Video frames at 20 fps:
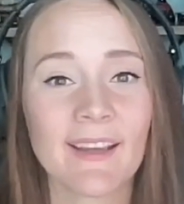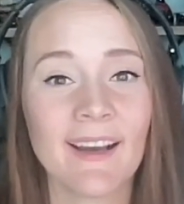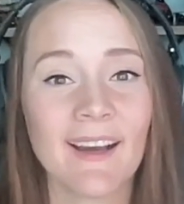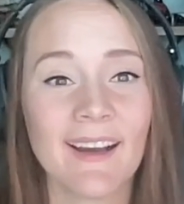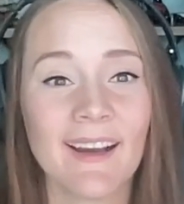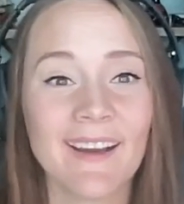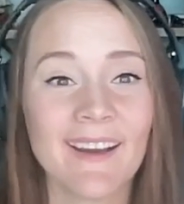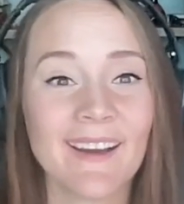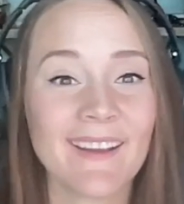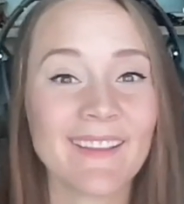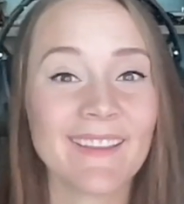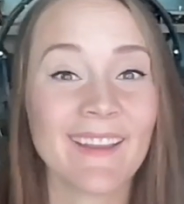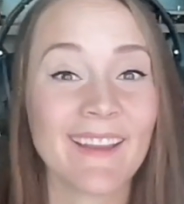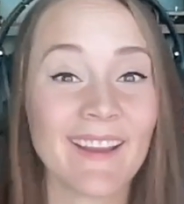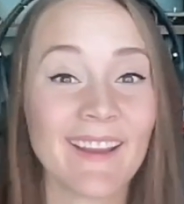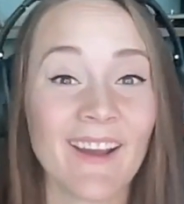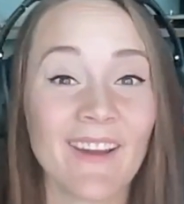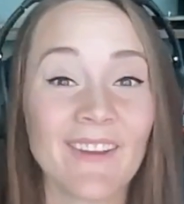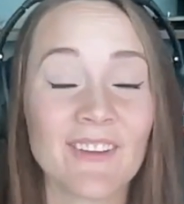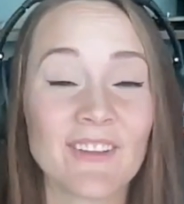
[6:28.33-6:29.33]

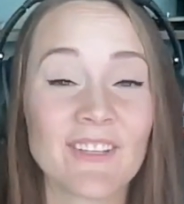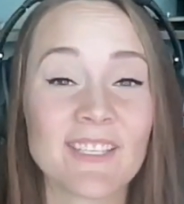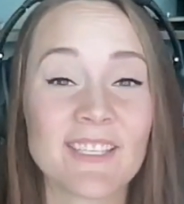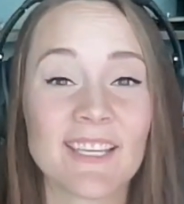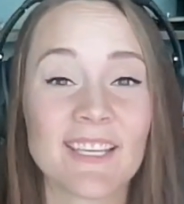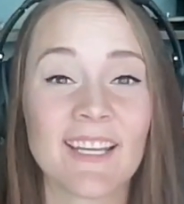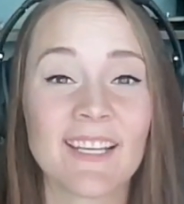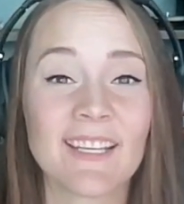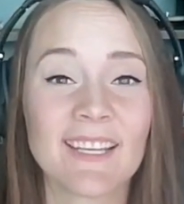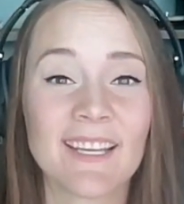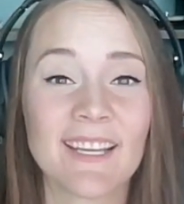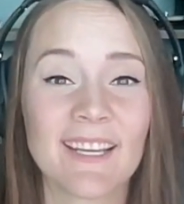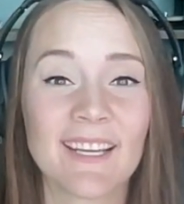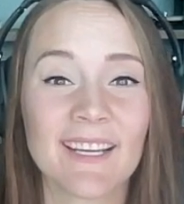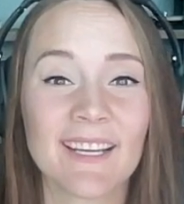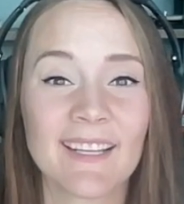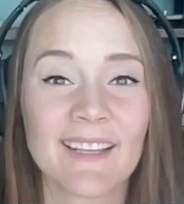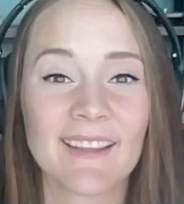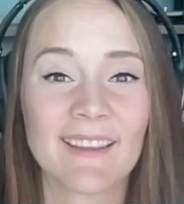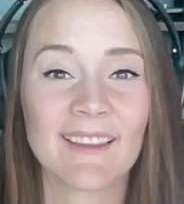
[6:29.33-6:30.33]
like
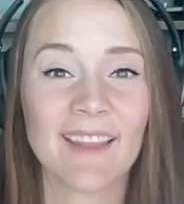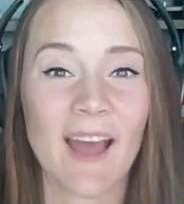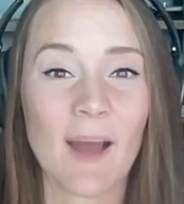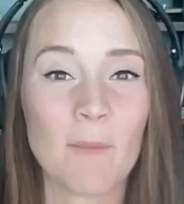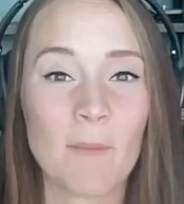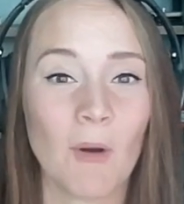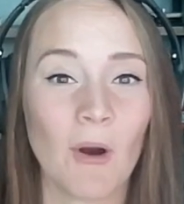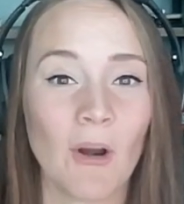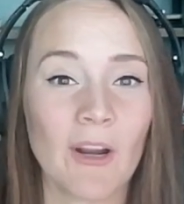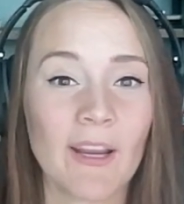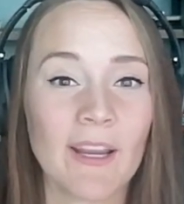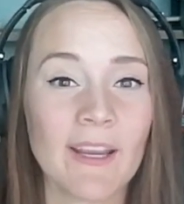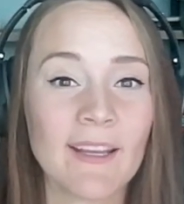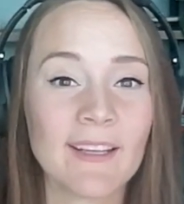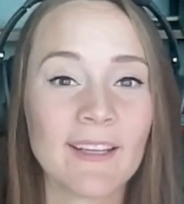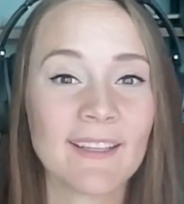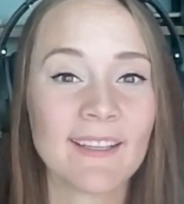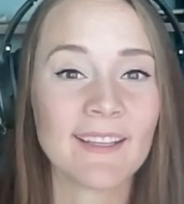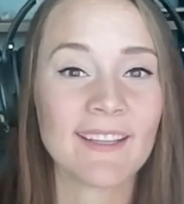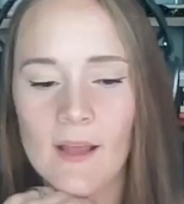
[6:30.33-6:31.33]
understanding that
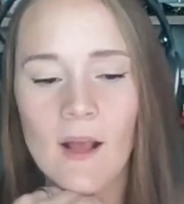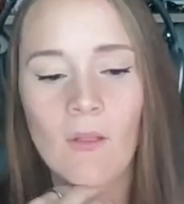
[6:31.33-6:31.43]
market.